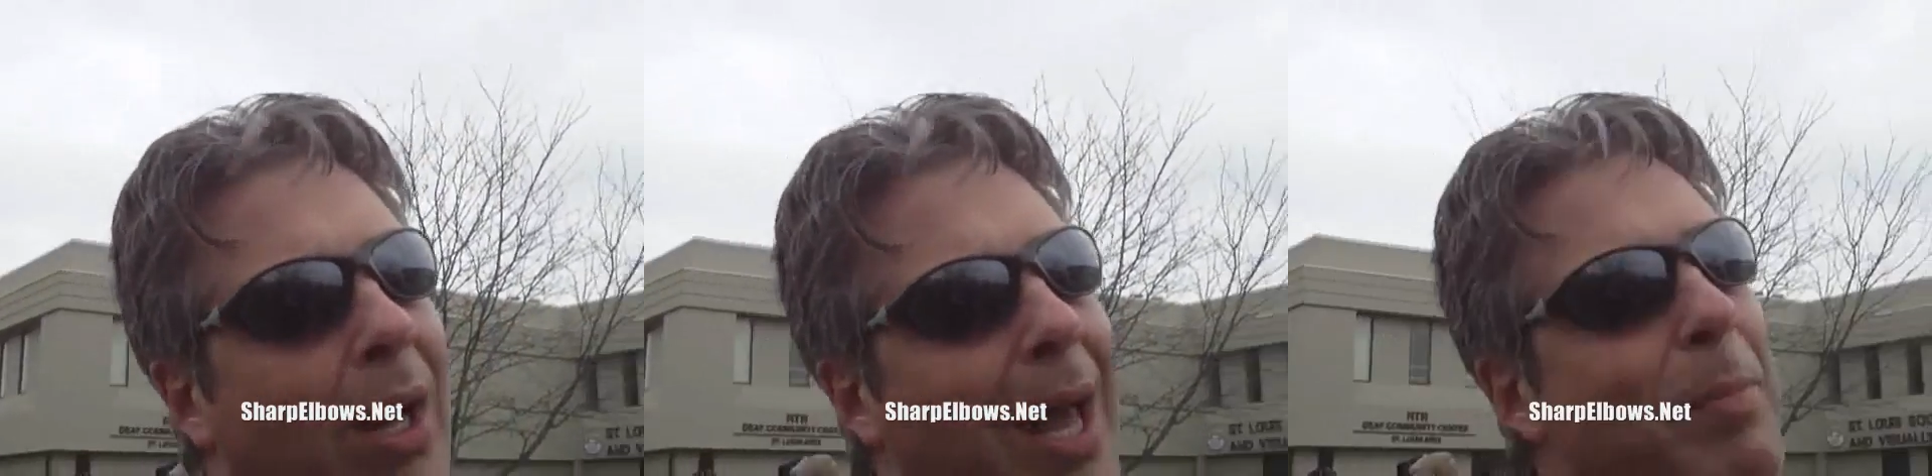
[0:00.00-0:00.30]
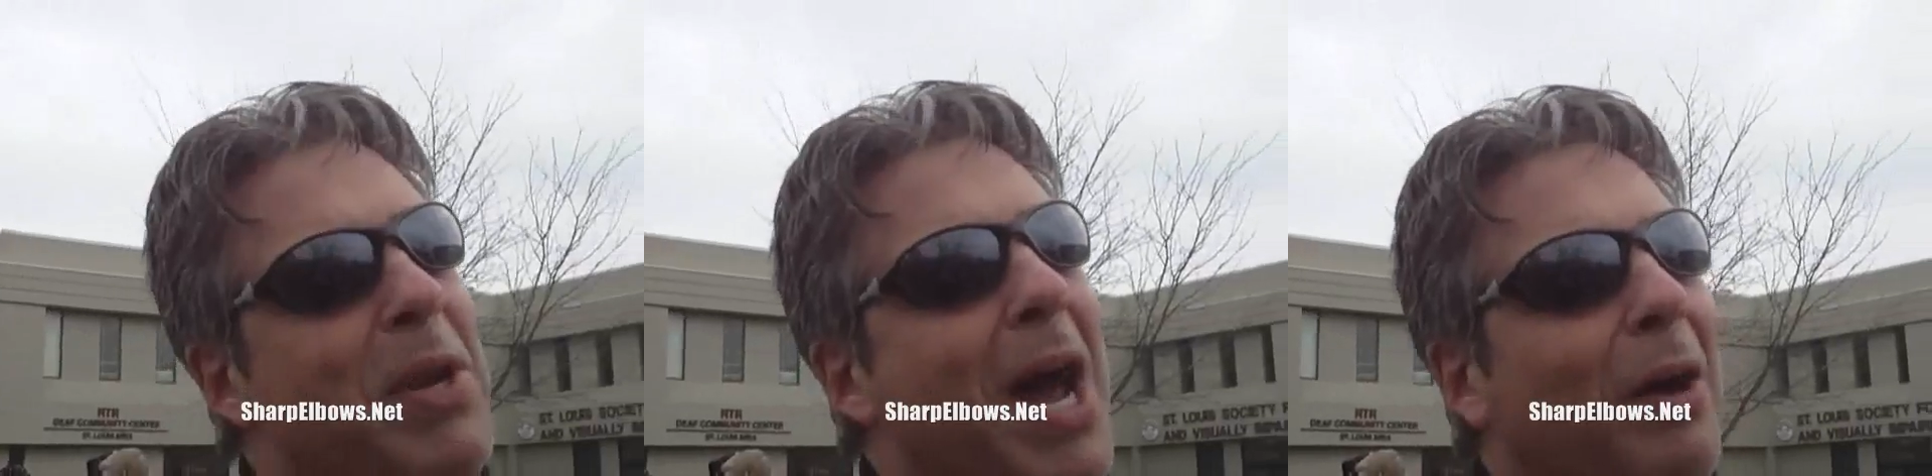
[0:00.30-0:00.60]
Well,
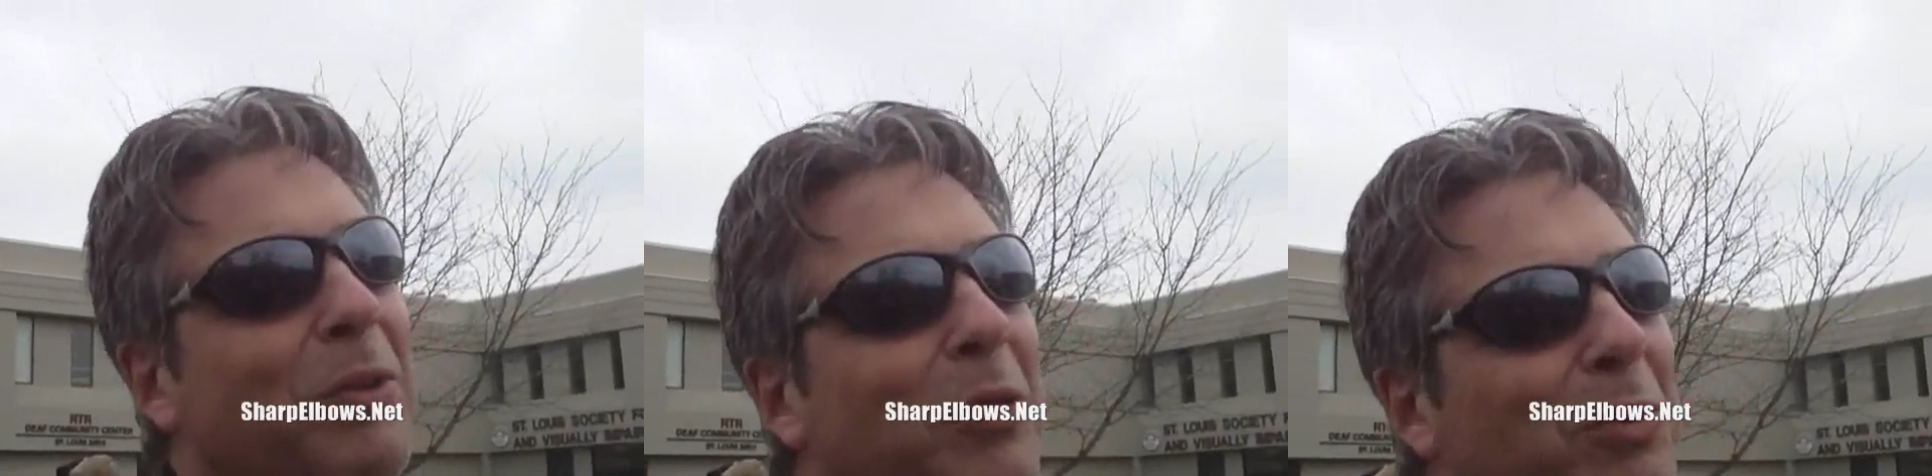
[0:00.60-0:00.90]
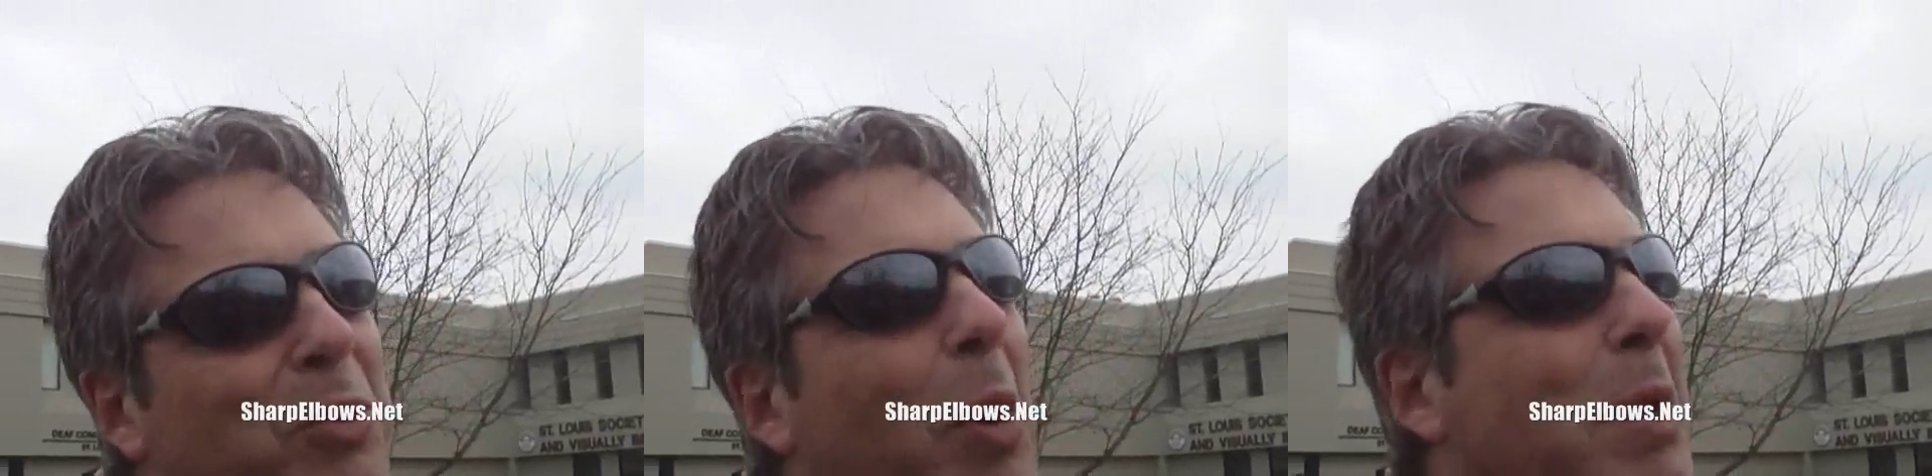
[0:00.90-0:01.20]
I've been
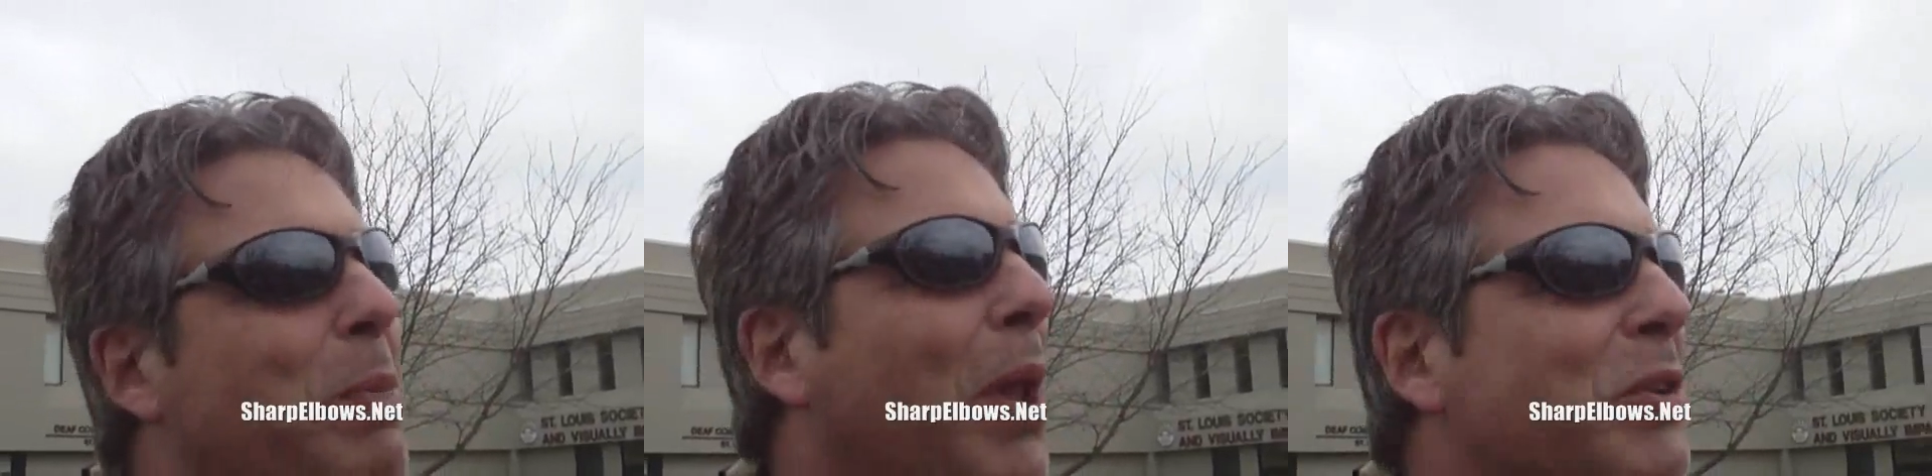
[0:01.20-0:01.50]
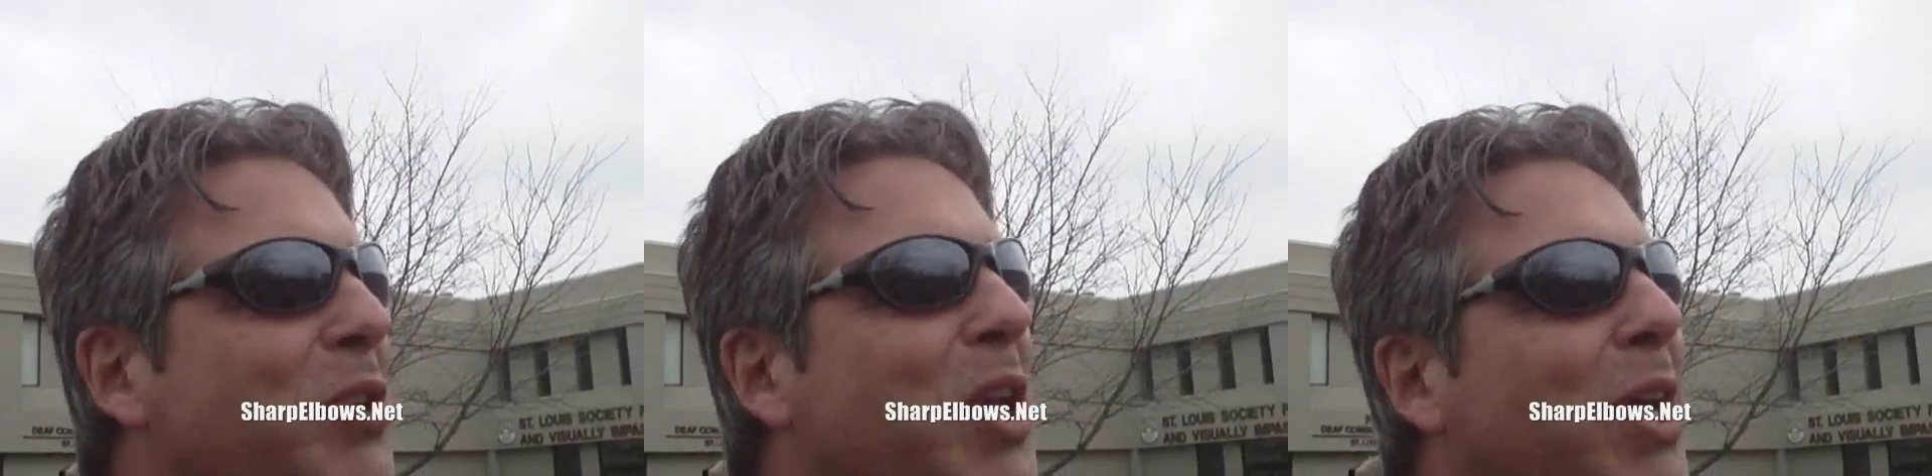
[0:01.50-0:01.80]
out 20
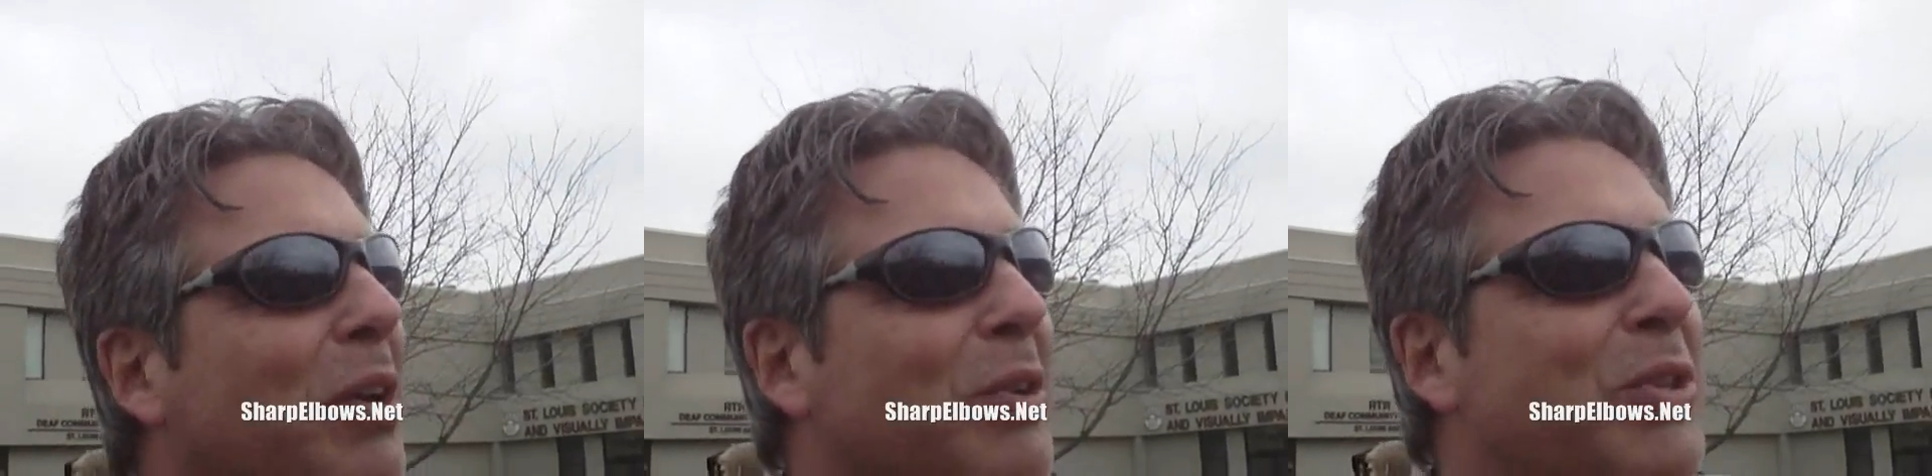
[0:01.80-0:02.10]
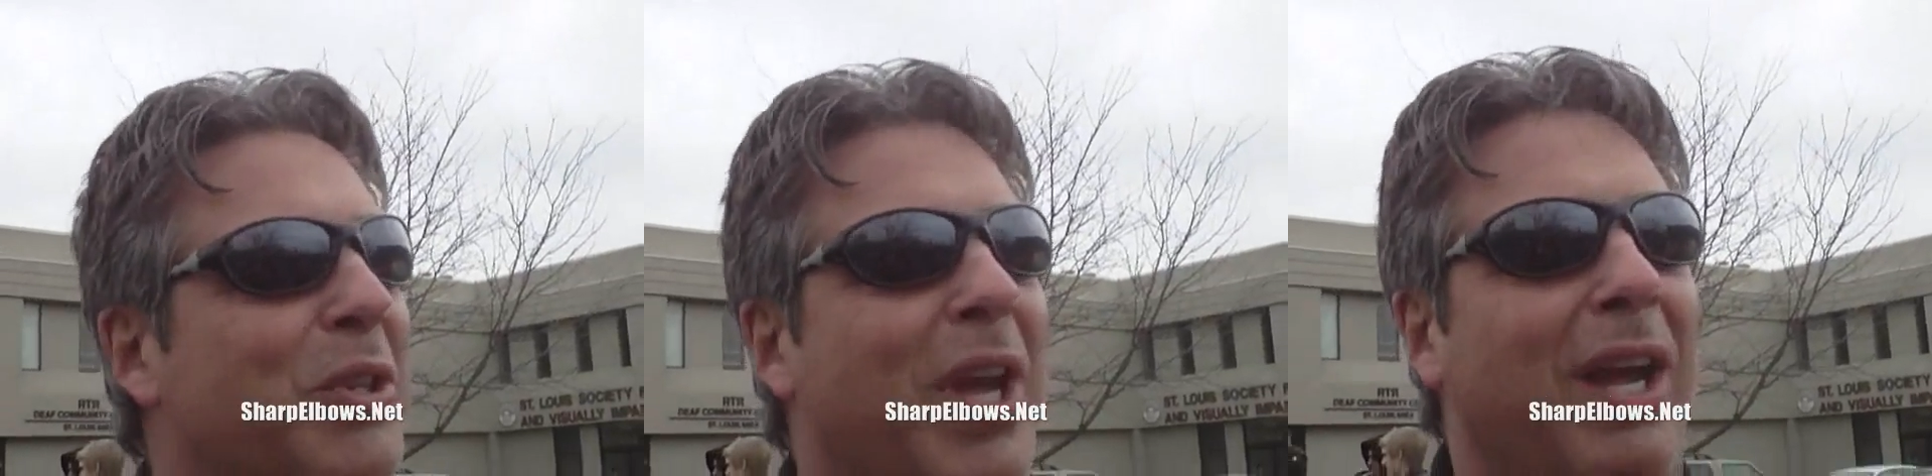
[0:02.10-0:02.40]
plus years,